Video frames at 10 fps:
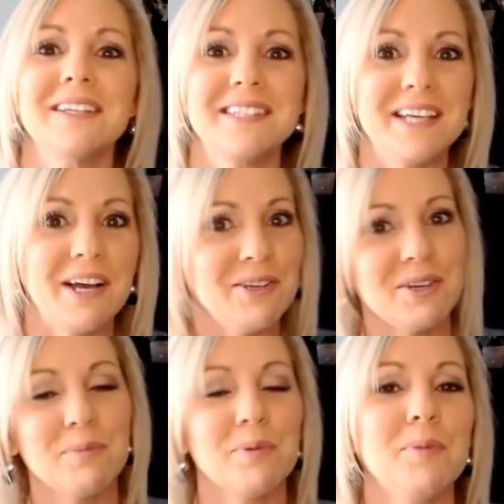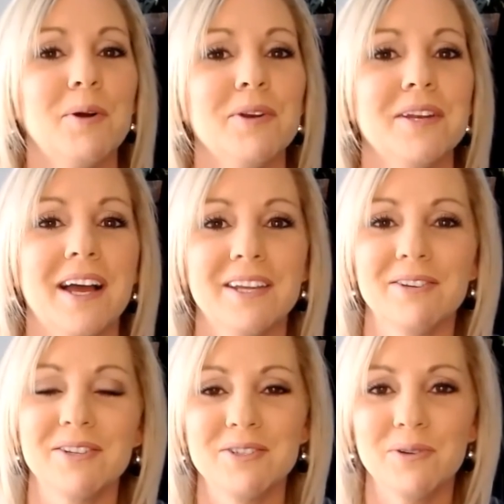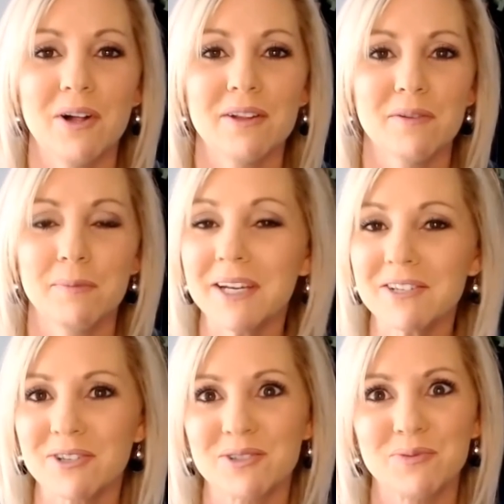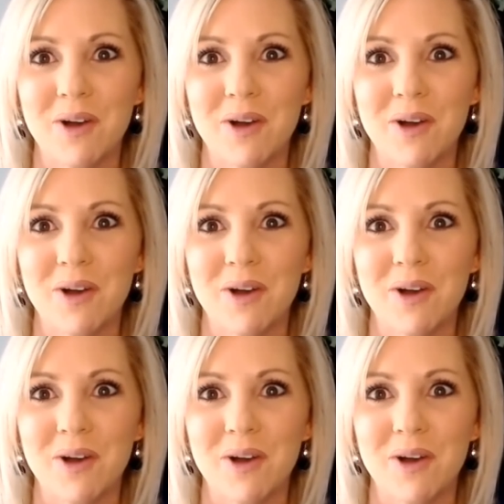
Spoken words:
to see how you can promote and how you can do all of the pictures